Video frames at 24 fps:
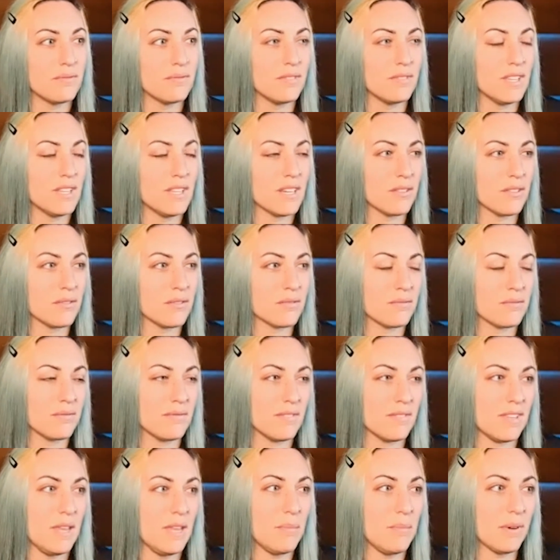you know,
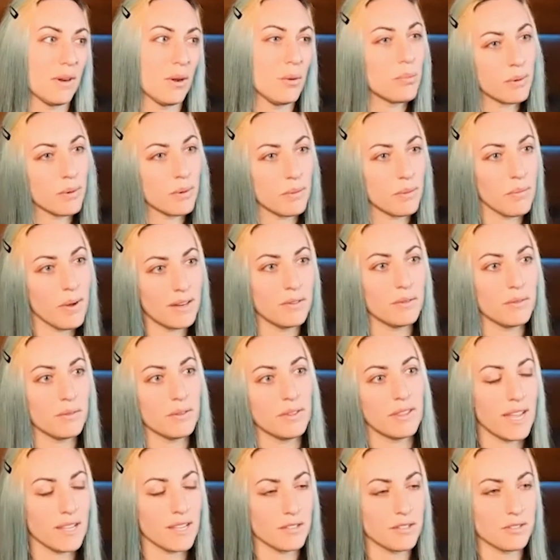keep an open mind
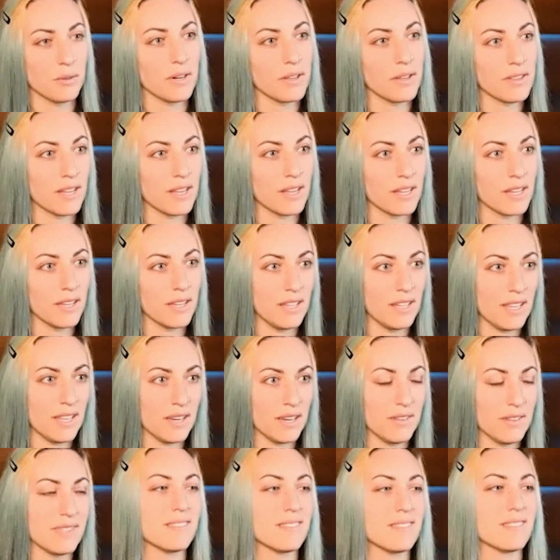with that sort of thing. And then
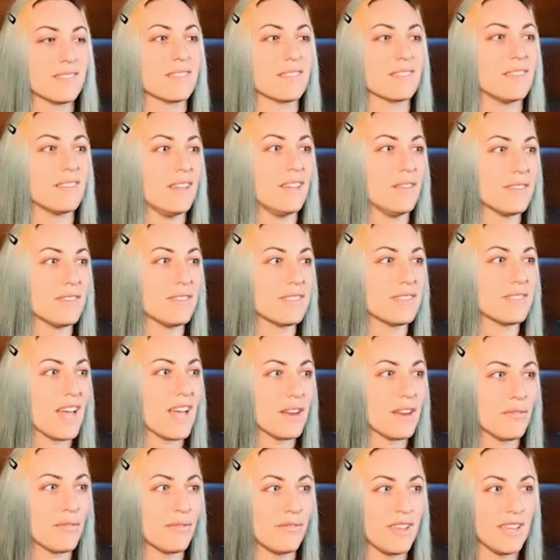if it's
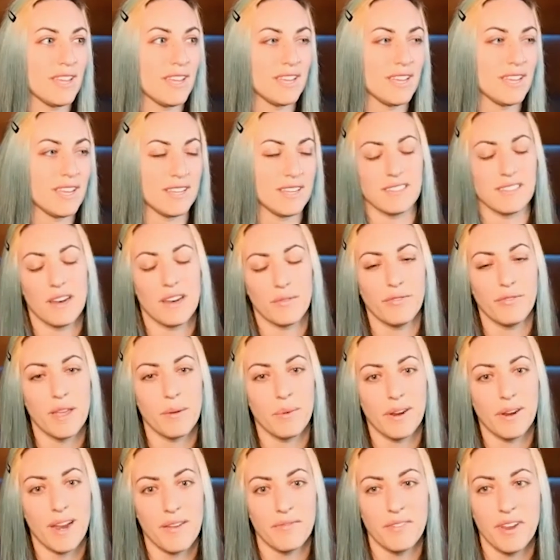not a fit, it's not a
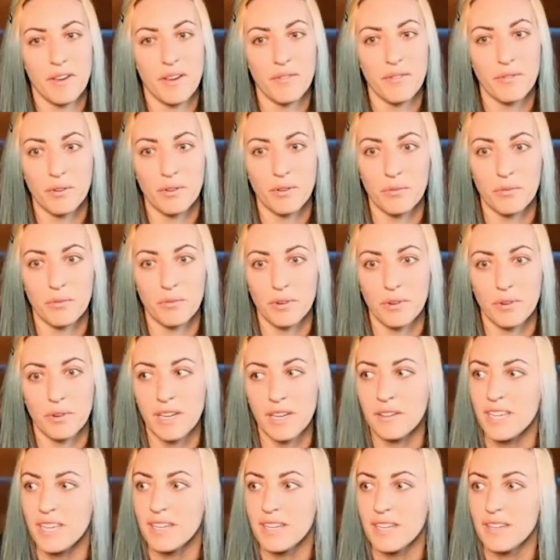fit, but I've never
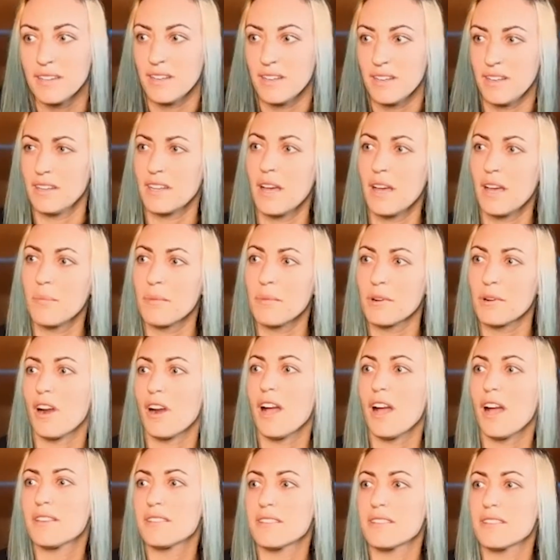really come
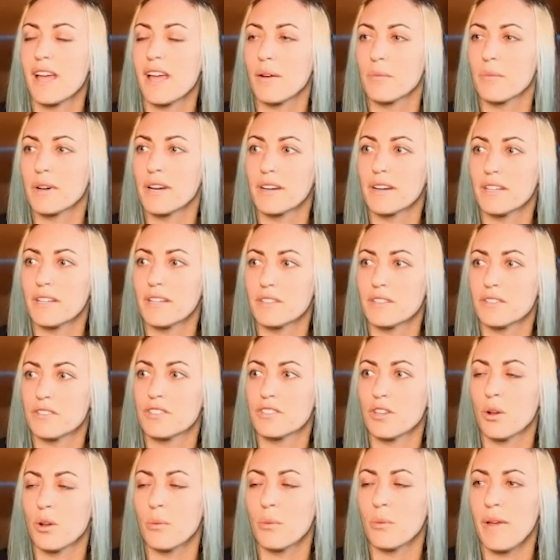across that where it's
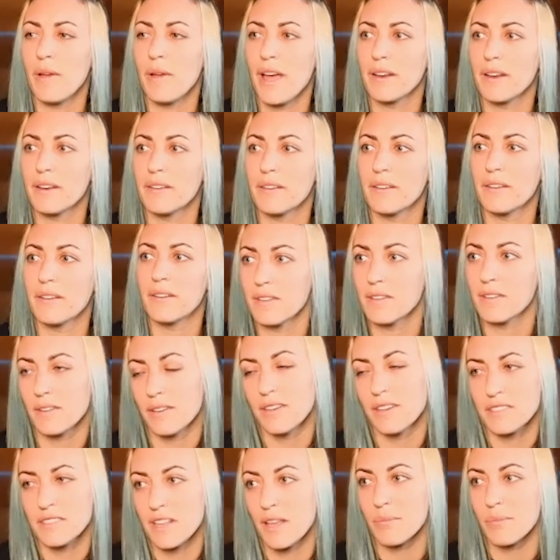so bad,
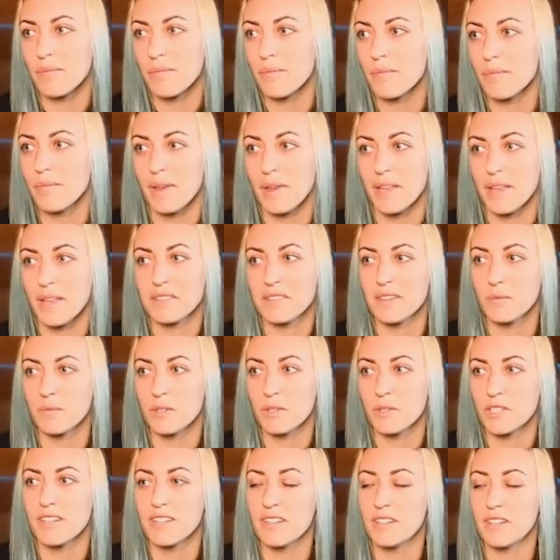except Manson,
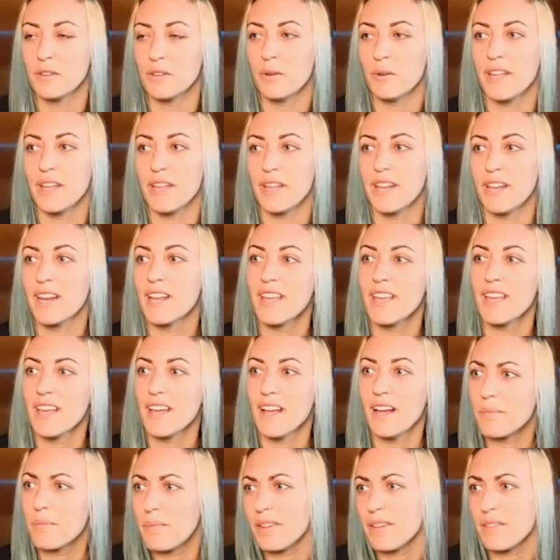which I did quit,
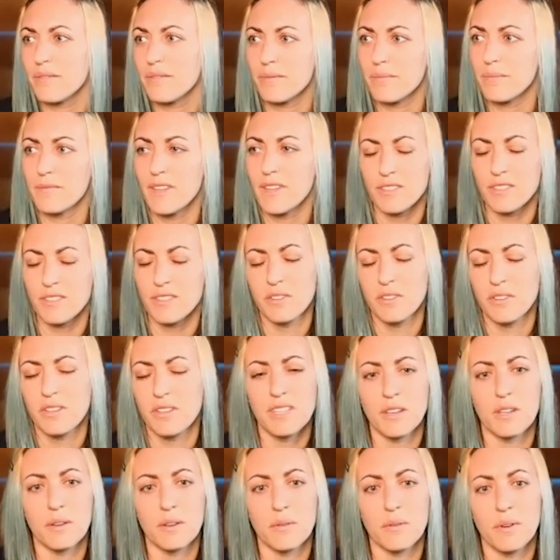but that's really
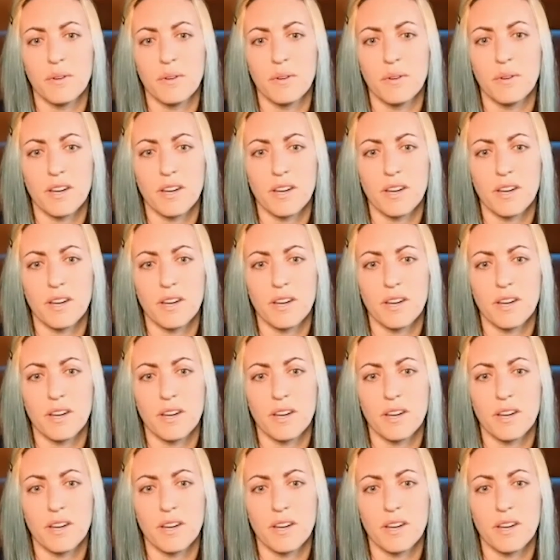the only one,